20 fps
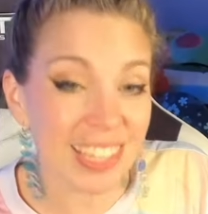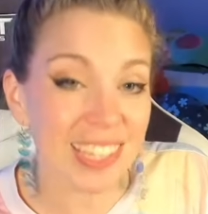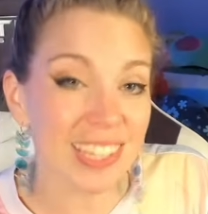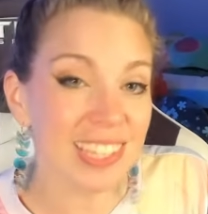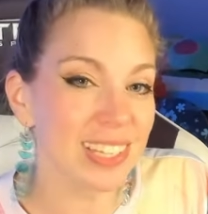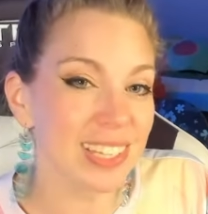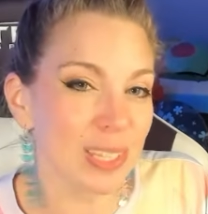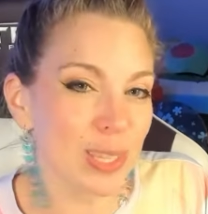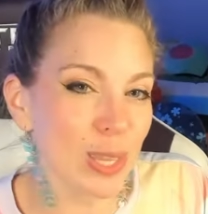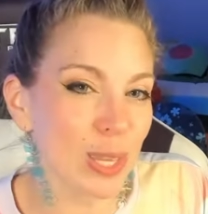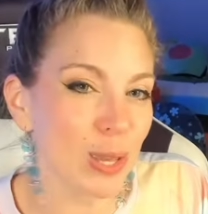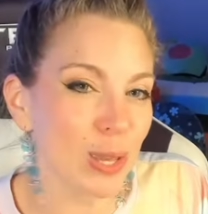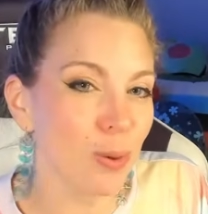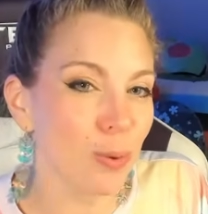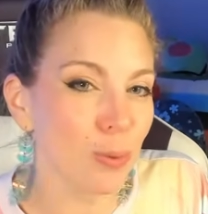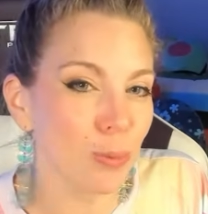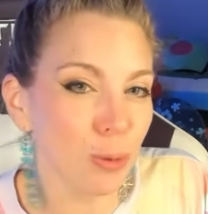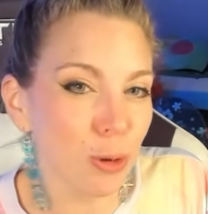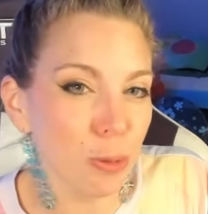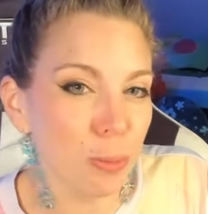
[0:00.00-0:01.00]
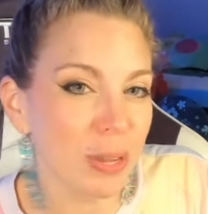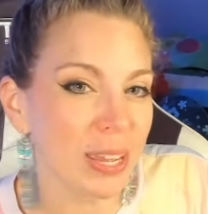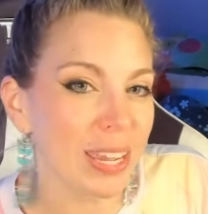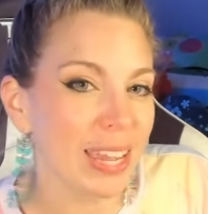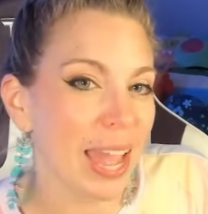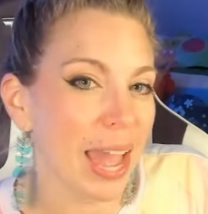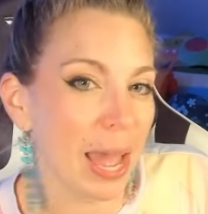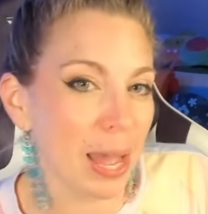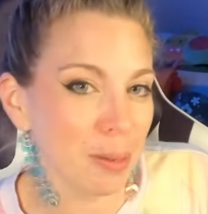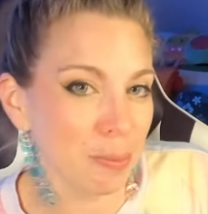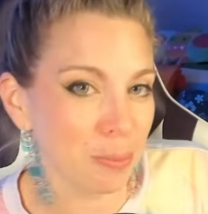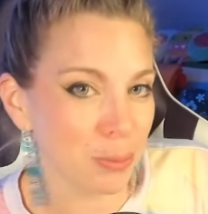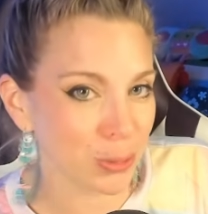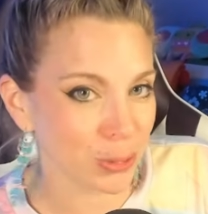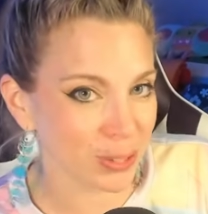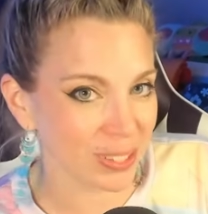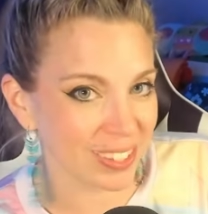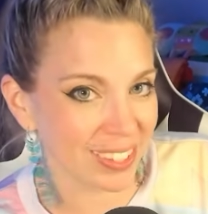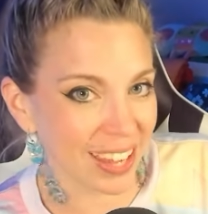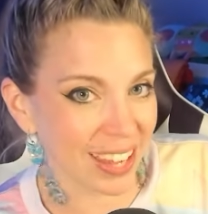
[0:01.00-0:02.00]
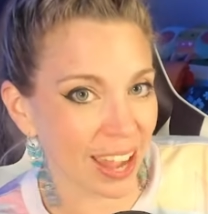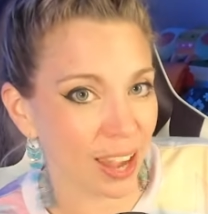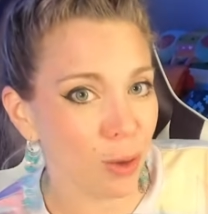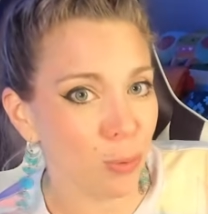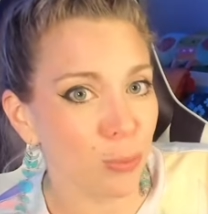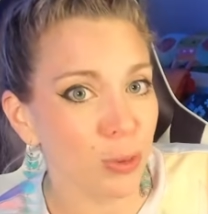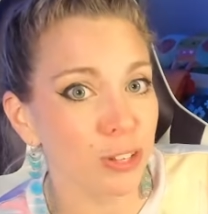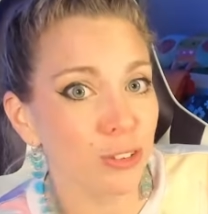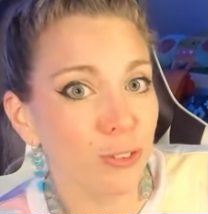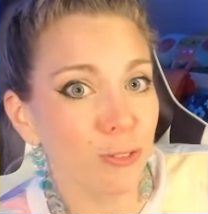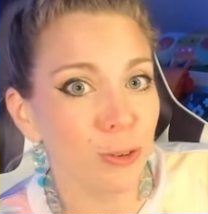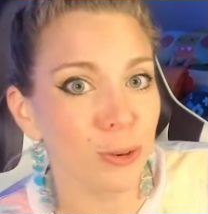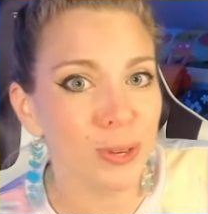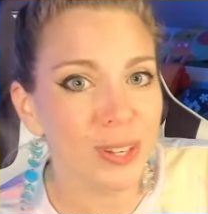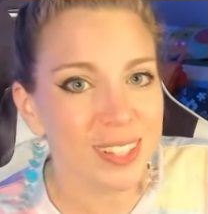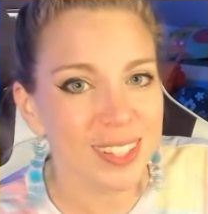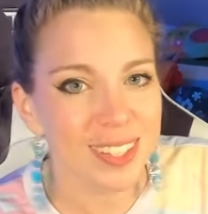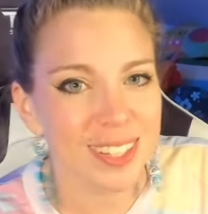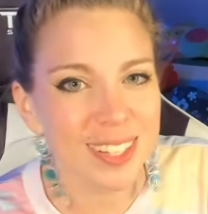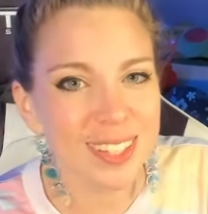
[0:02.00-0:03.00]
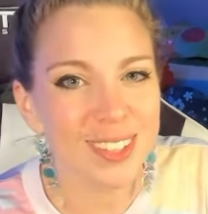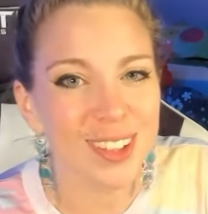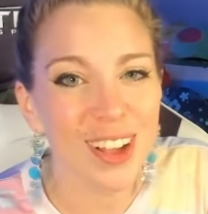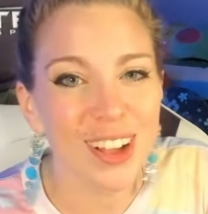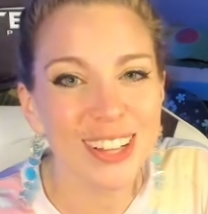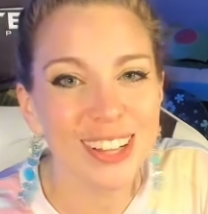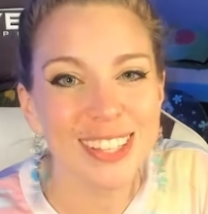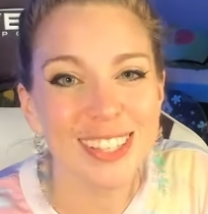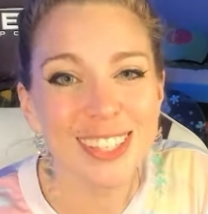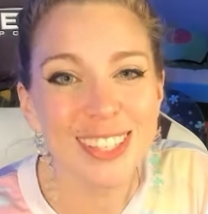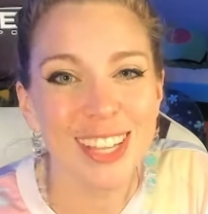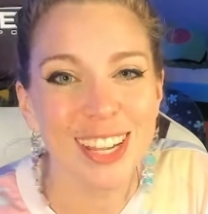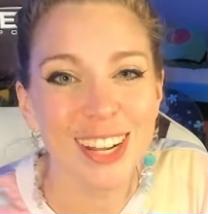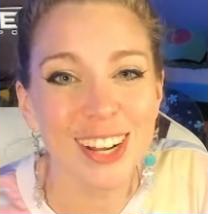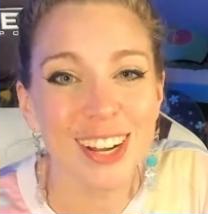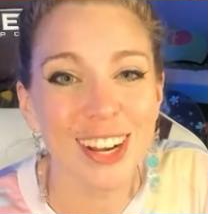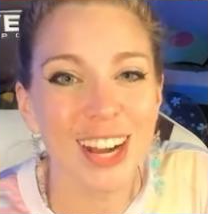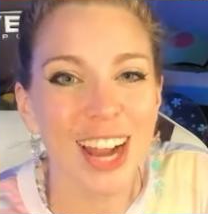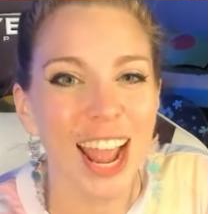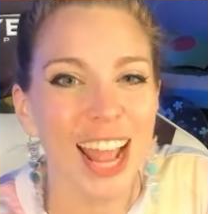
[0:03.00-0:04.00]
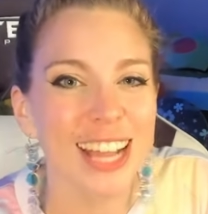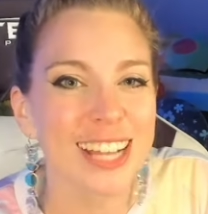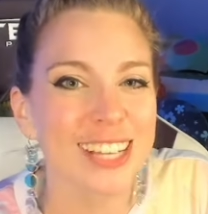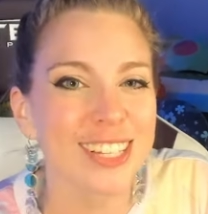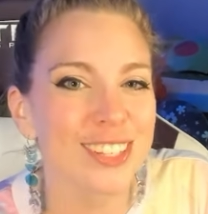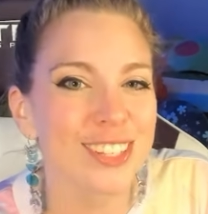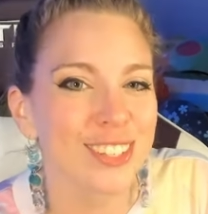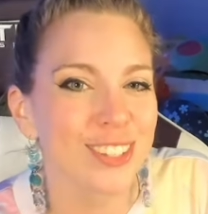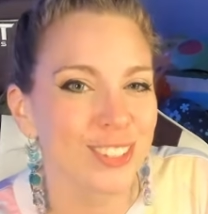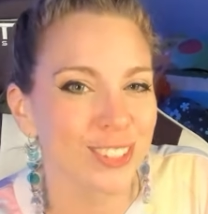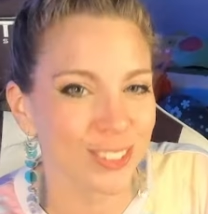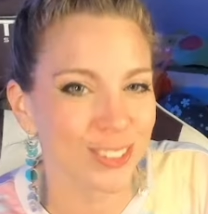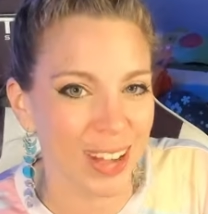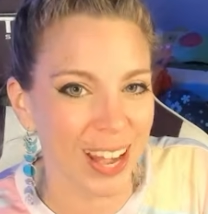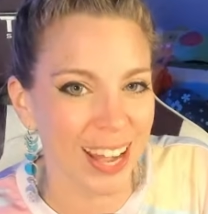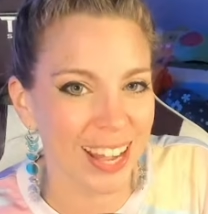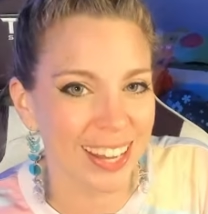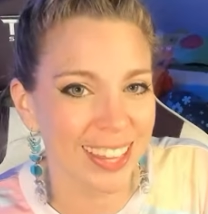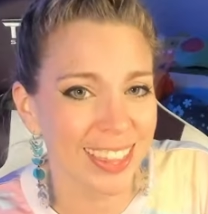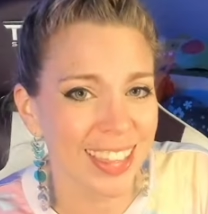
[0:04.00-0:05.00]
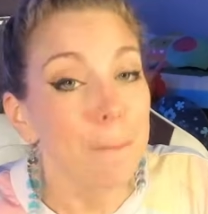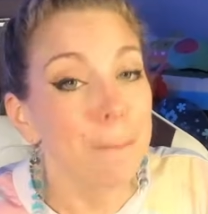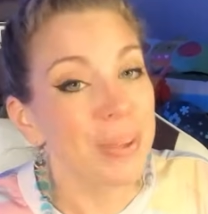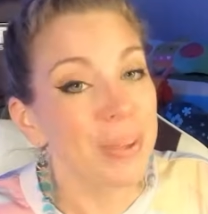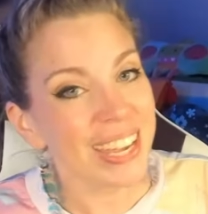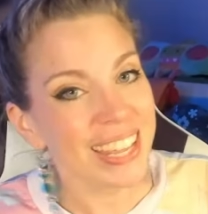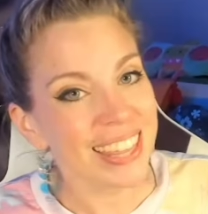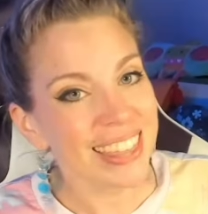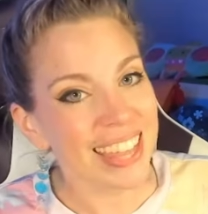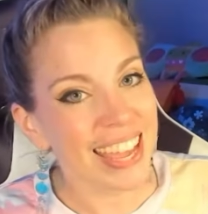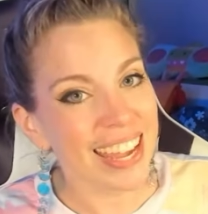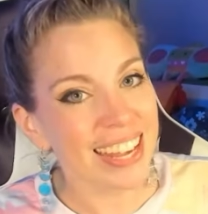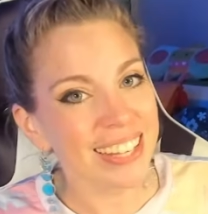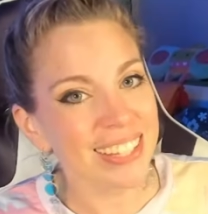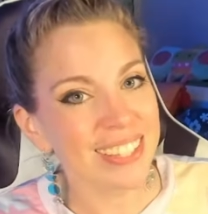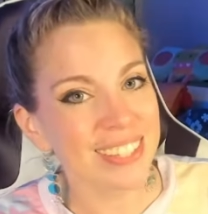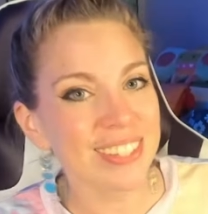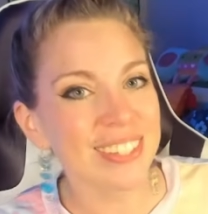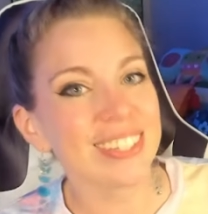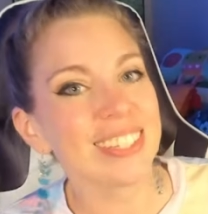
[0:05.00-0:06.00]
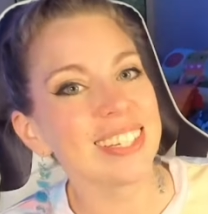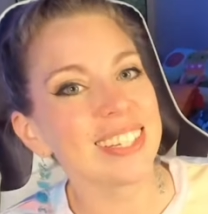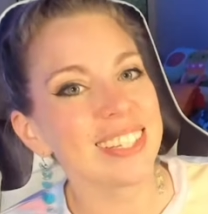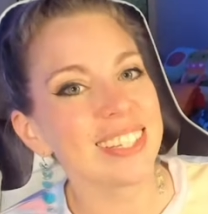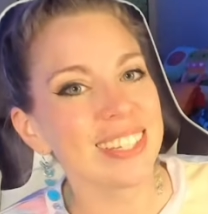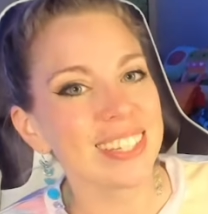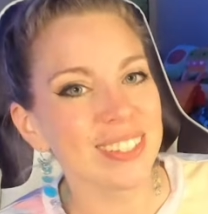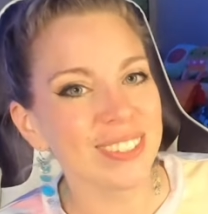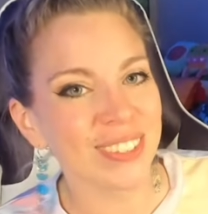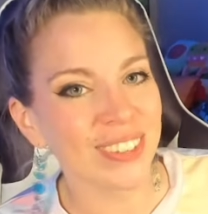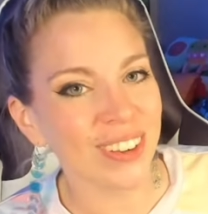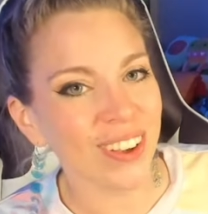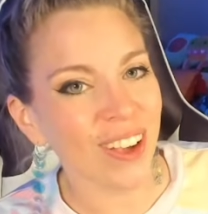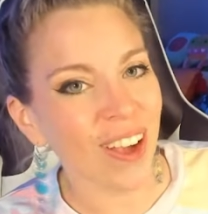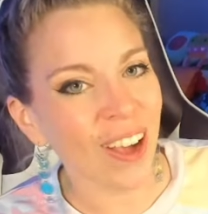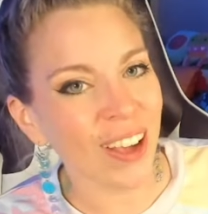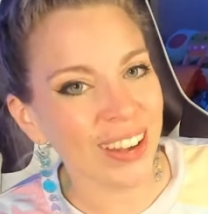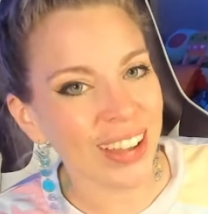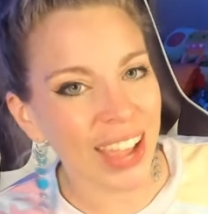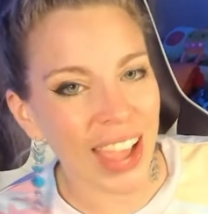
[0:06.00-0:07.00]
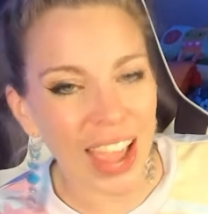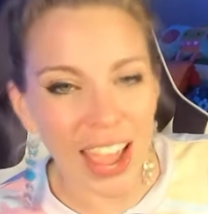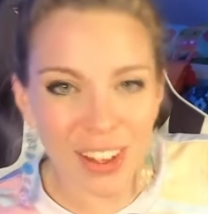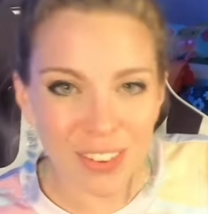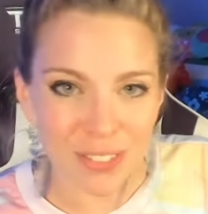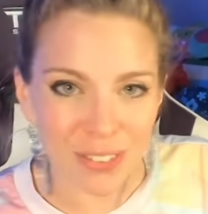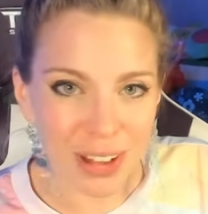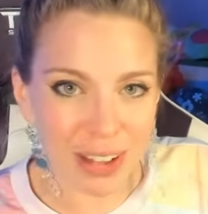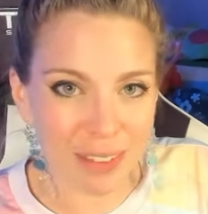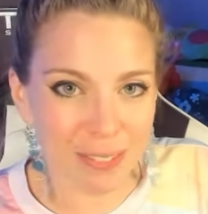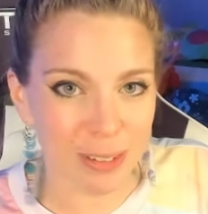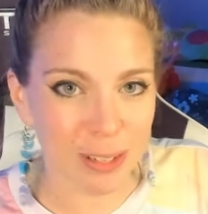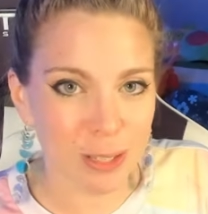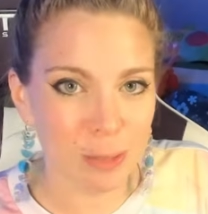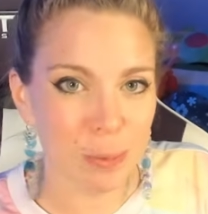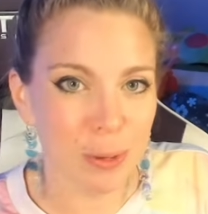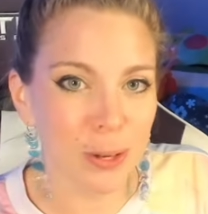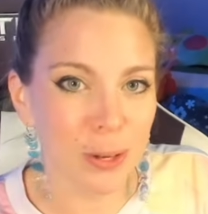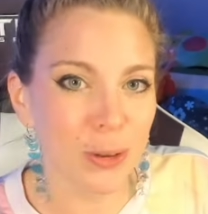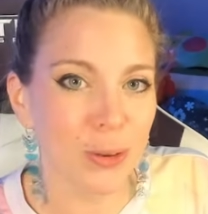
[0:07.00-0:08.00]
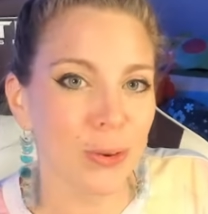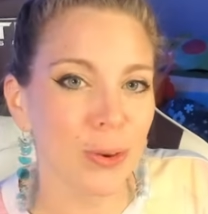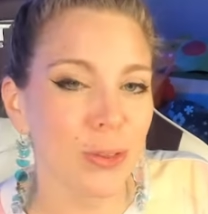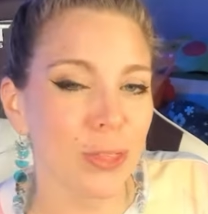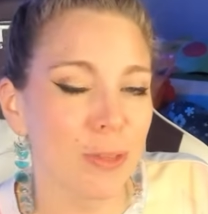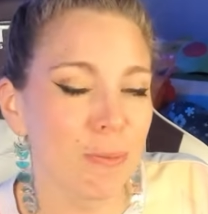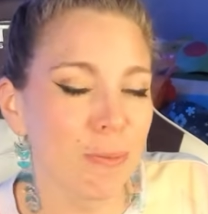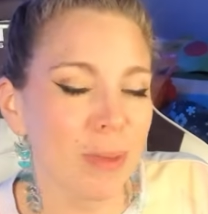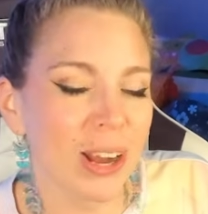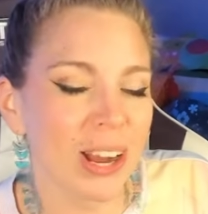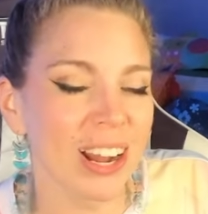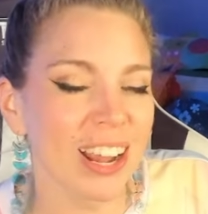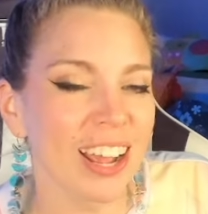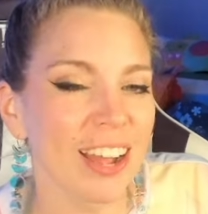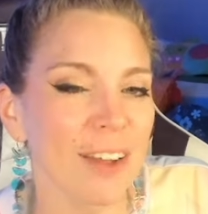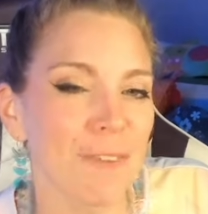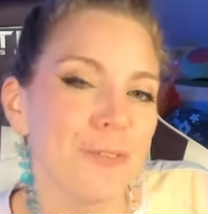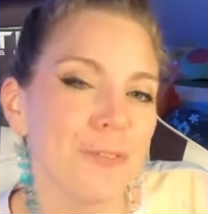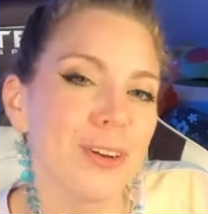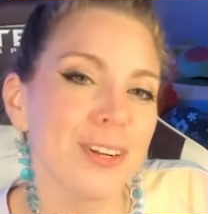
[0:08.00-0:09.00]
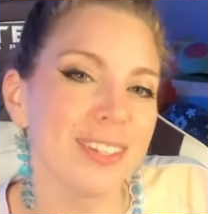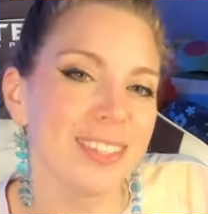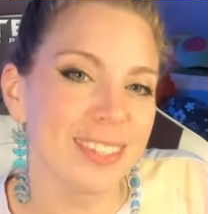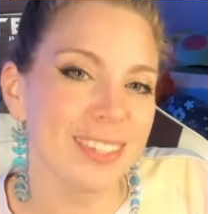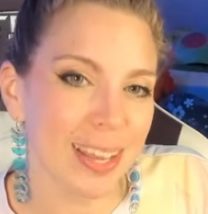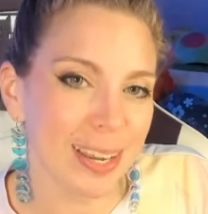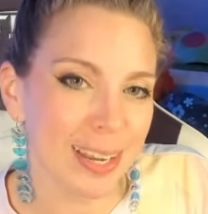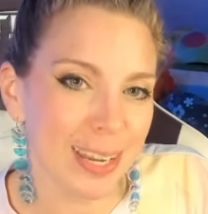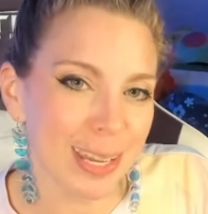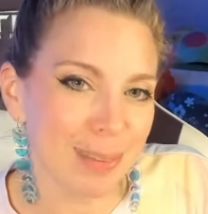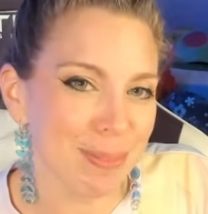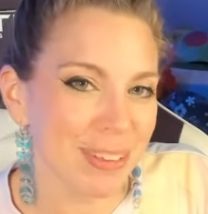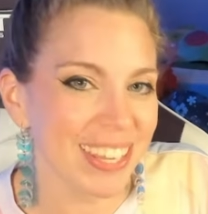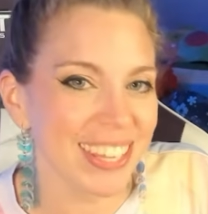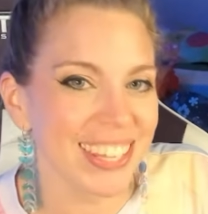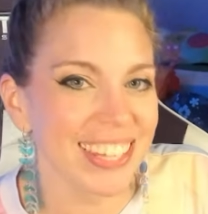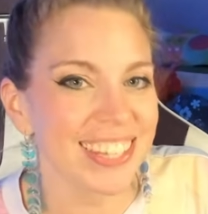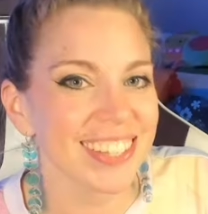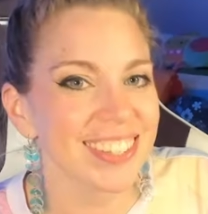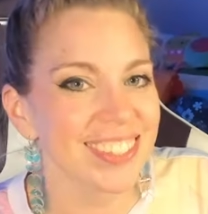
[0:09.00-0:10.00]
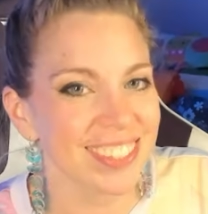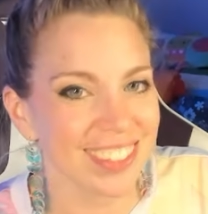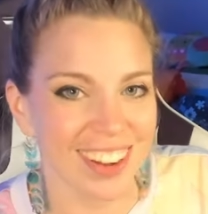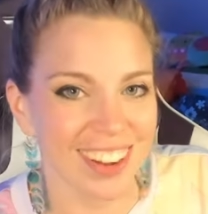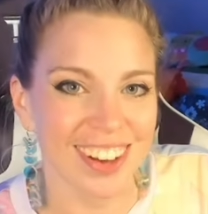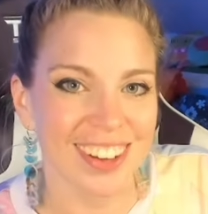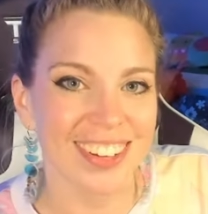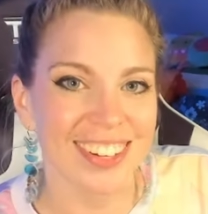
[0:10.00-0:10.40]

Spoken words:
is the Ruby Emerald deck, which focuses on singer and strength. Big thanks to Disney Lorcana and Ravensburger North America for sending me this starter